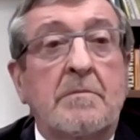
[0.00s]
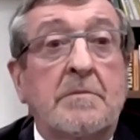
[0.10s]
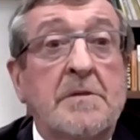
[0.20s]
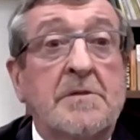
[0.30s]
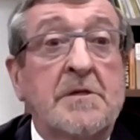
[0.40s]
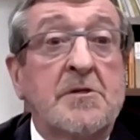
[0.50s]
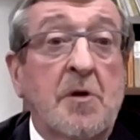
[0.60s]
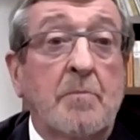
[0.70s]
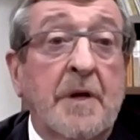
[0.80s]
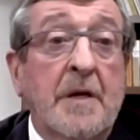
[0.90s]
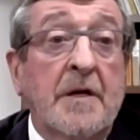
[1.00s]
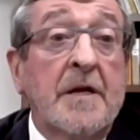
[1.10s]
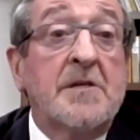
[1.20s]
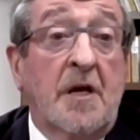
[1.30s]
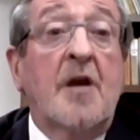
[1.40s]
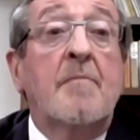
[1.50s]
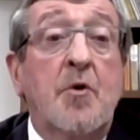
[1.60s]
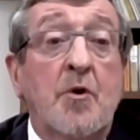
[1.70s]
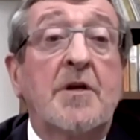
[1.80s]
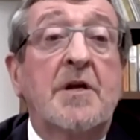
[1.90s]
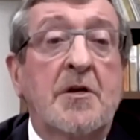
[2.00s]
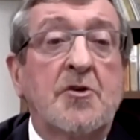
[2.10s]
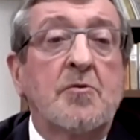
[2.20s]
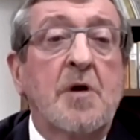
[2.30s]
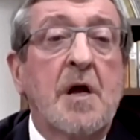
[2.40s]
this is something that is a community issue,